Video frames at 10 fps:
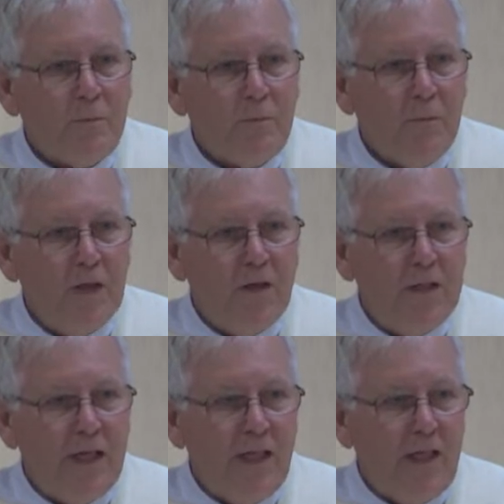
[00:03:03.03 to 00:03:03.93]
in our
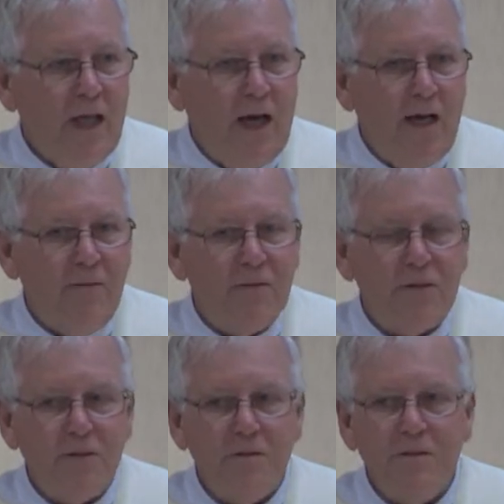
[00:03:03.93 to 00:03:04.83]
daily
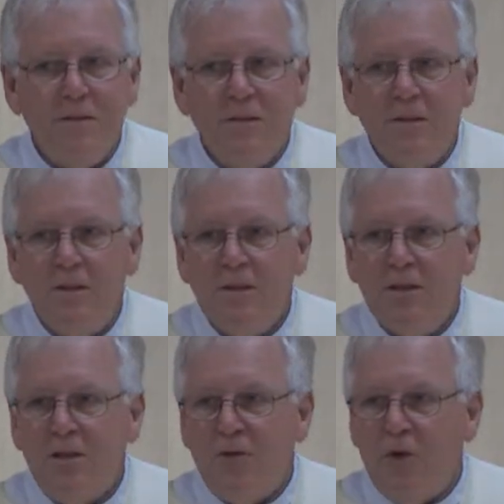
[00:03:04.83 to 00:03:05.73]
lives.
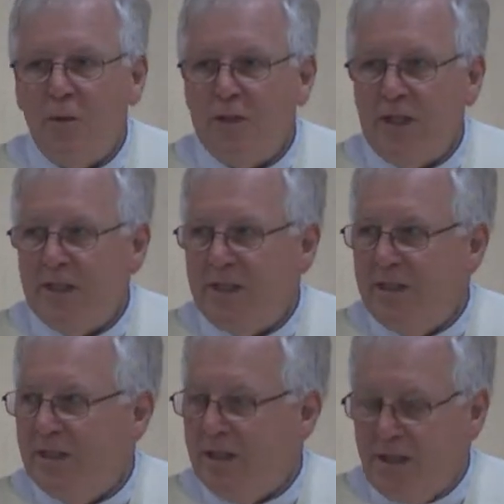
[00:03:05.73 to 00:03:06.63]
A former
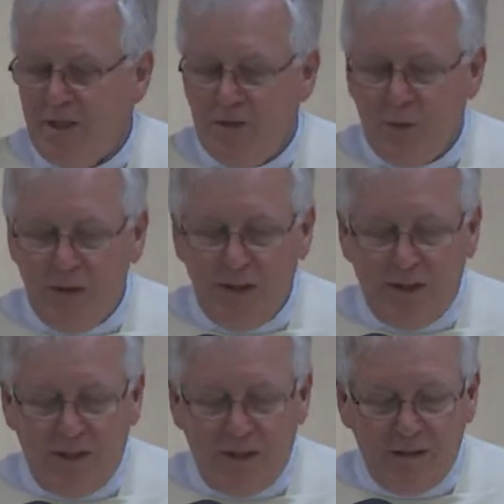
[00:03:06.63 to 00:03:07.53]
deacon, during a
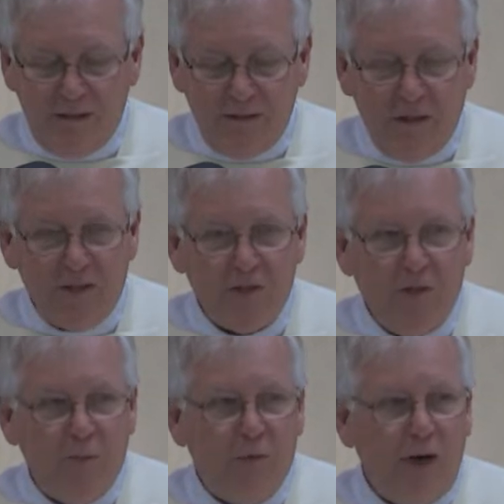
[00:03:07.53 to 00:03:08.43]
discussion
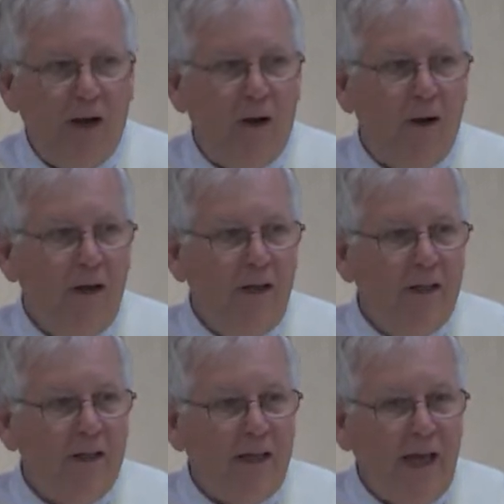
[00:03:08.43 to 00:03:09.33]
on prayer
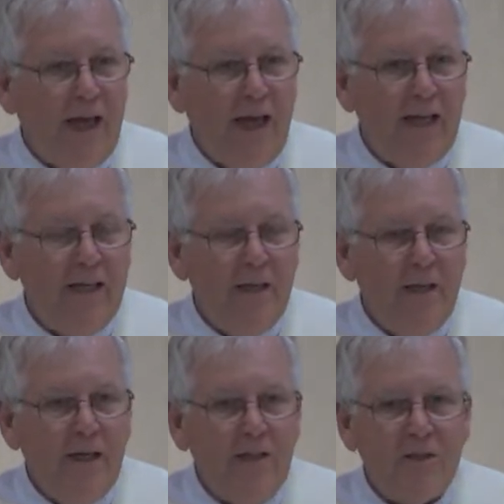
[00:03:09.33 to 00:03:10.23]
that he had,
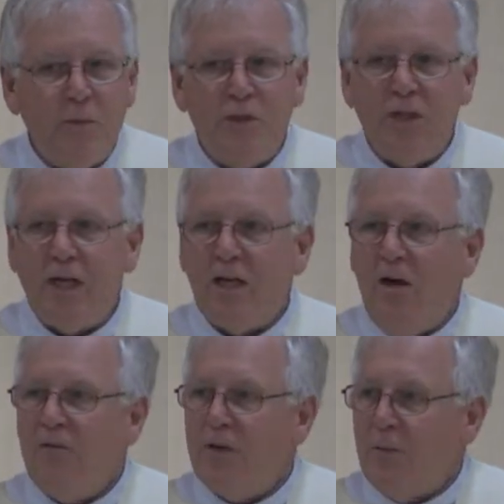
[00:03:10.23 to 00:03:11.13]
he said we should get
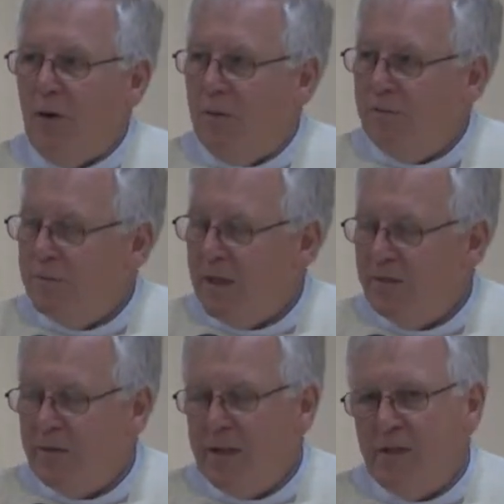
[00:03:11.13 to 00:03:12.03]
comfortable. I
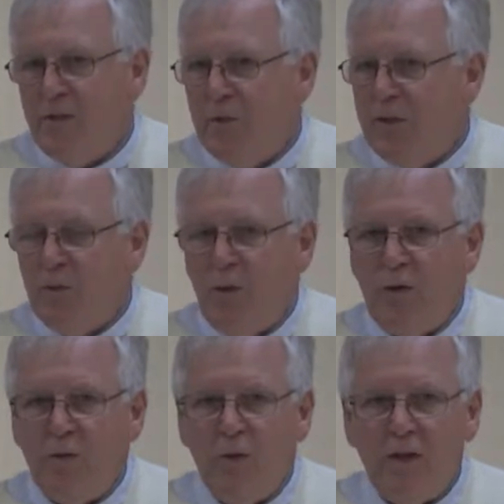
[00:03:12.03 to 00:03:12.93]
forget who he
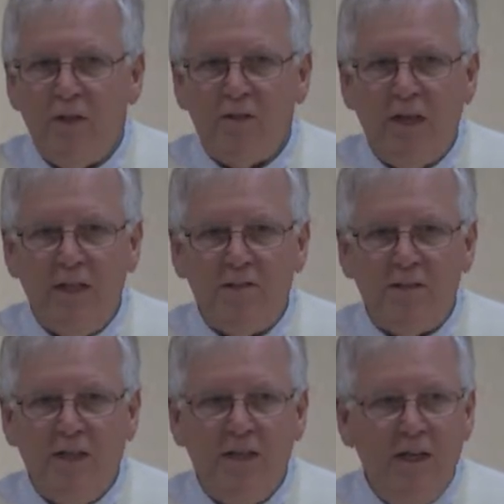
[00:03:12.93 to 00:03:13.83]
quoted. One of the saints
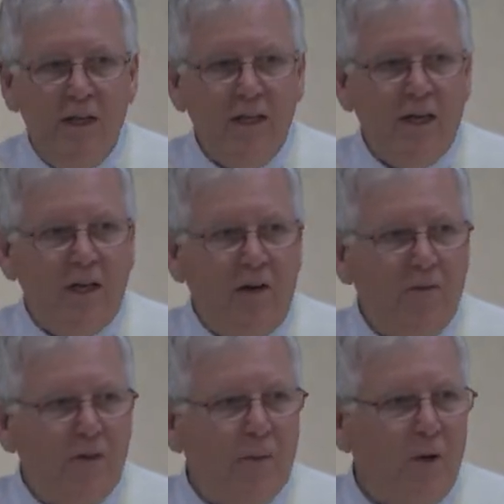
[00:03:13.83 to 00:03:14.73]
said, get
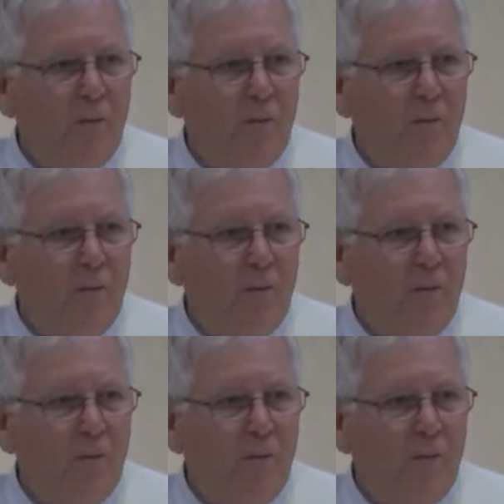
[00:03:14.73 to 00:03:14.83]
comfortable.